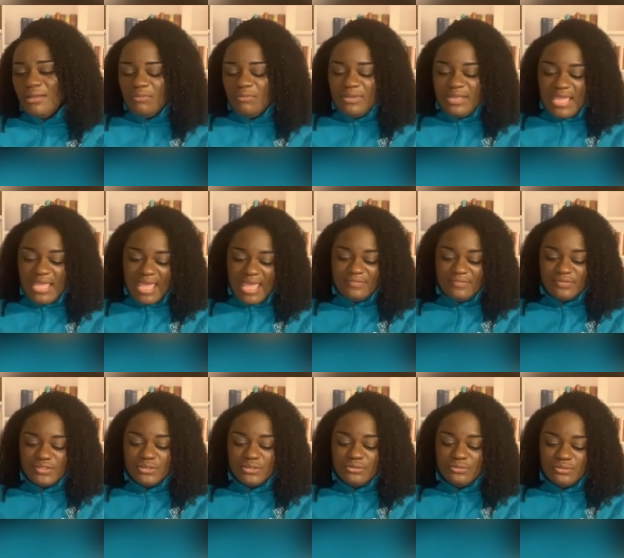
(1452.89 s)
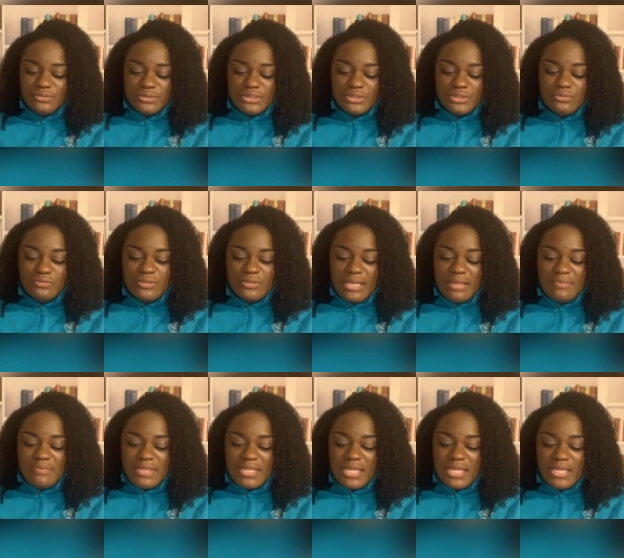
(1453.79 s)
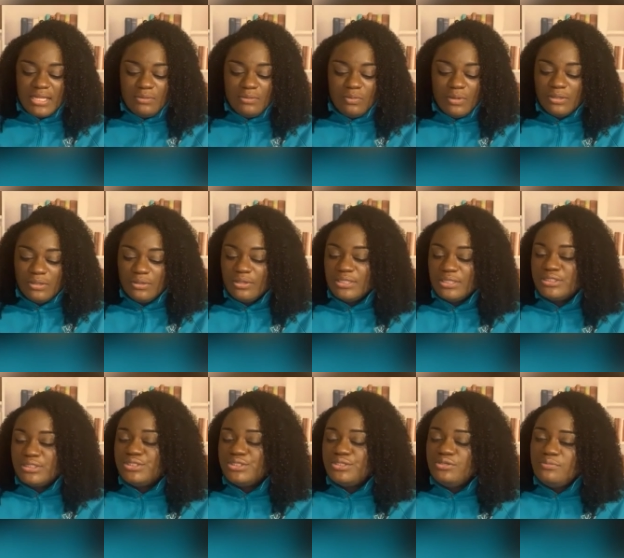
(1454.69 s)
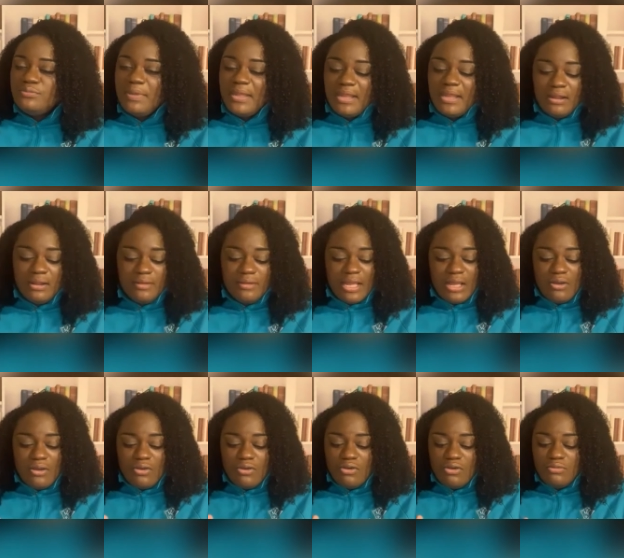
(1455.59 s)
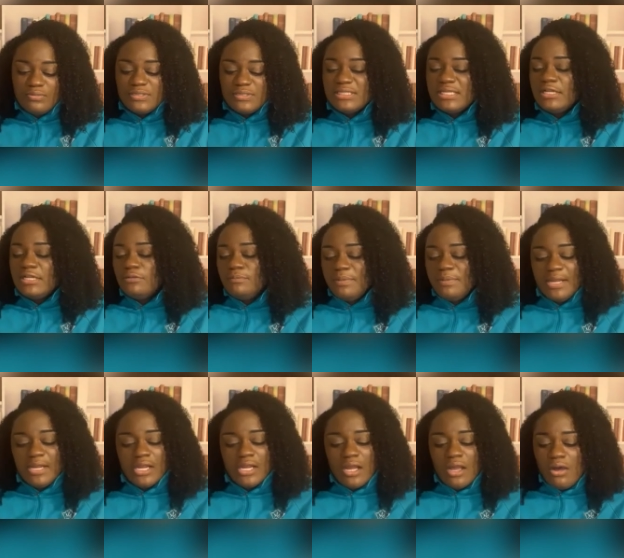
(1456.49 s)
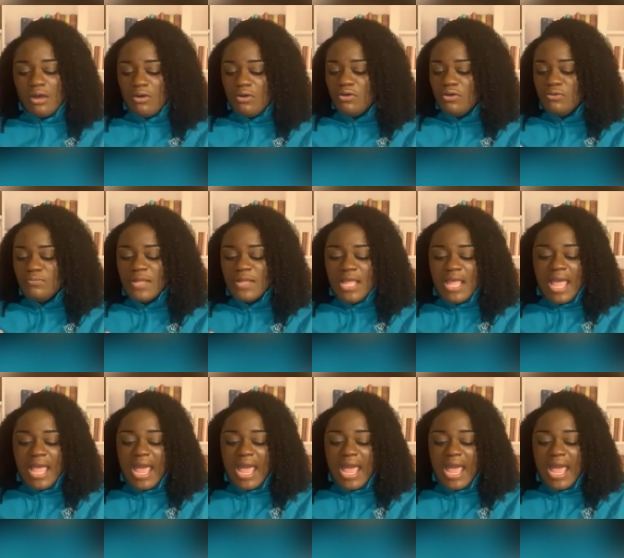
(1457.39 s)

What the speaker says: We have students who come in, whether it's two-parent home, single-parent home,